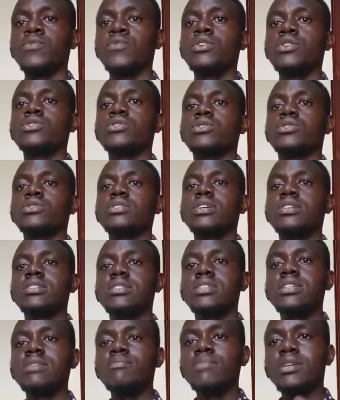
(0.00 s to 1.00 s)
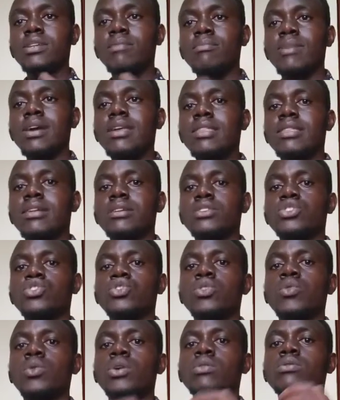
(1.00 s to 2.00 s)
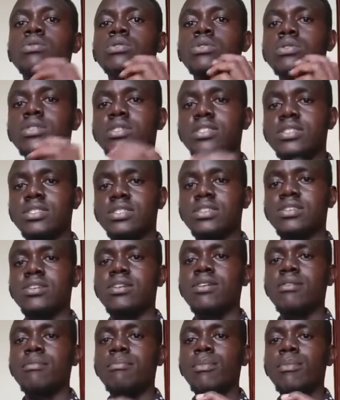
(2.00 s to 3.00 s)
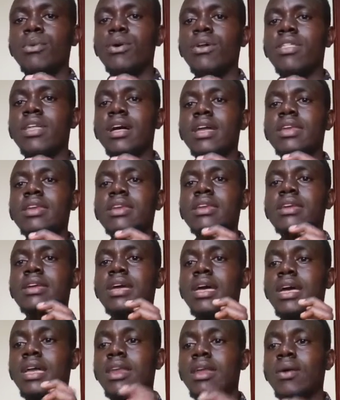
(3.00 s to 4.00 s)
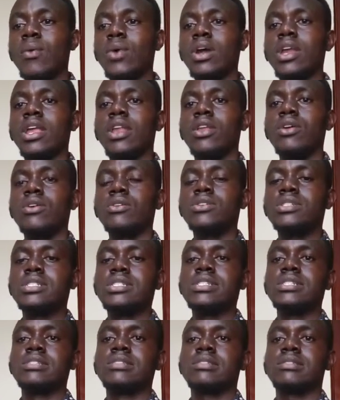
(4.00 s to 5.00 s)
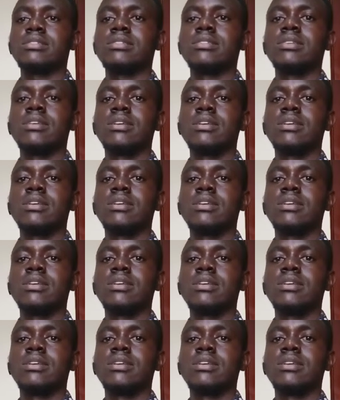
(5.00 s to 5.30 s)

So just keep in mind that you will not more than anyone in your audience.